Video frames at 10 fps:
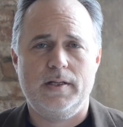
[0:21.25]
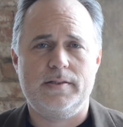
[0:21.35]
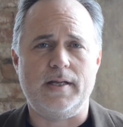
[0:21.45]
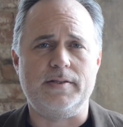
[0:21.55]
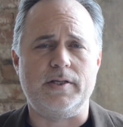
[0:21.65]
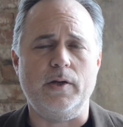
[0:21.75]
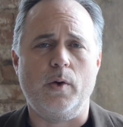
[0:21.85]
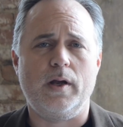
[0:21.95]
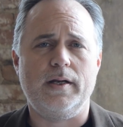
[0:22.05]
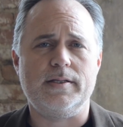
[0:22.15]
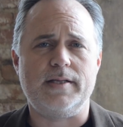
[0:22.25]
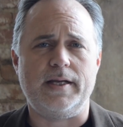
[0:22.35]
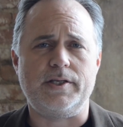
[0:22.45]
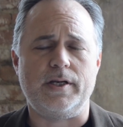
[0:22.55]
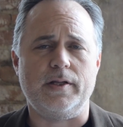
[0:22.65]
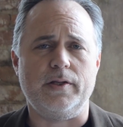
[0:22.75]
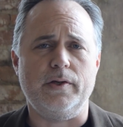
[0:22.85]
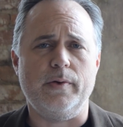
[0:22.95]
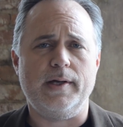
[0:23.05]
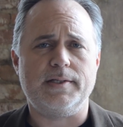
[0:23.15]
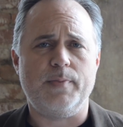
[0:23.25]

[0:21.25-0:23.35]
Since the organization of the U.S.